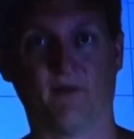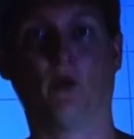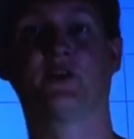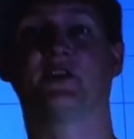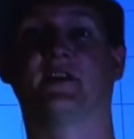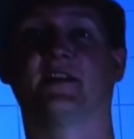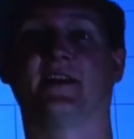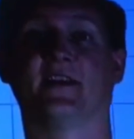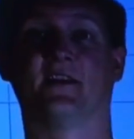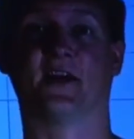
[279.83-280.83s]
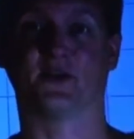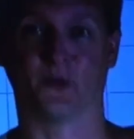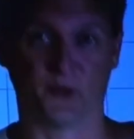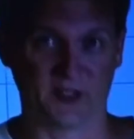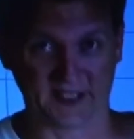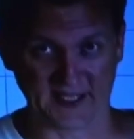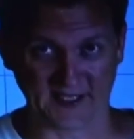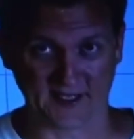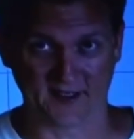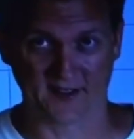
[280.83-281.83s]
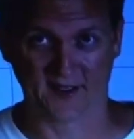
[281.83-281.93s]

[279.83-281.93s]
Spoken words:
Fortunately, that's really easy.